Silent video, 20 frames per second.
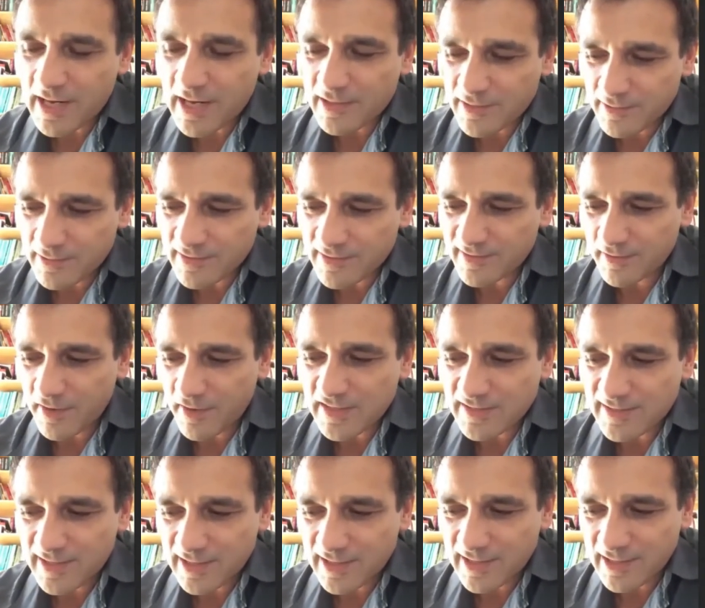
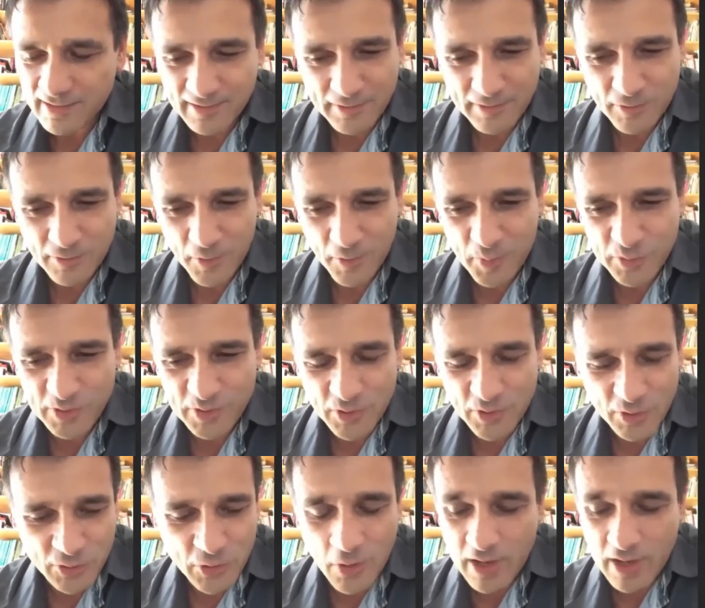Stravinsky composition.
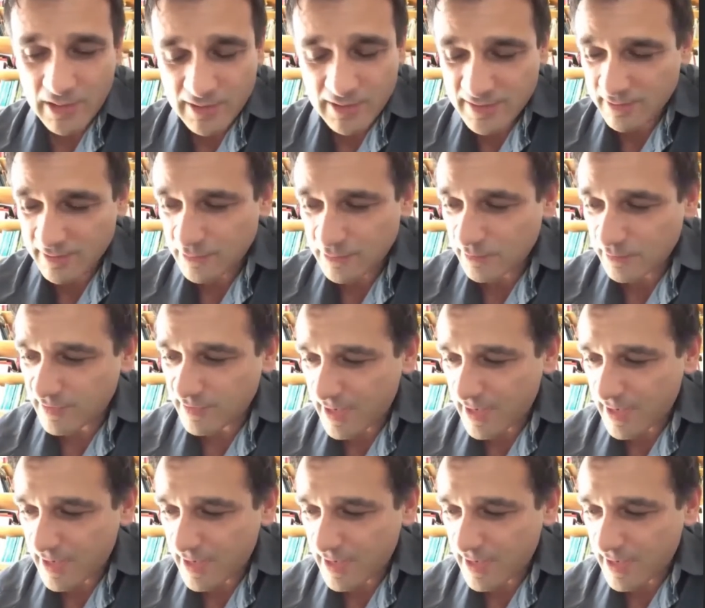So I listened to that.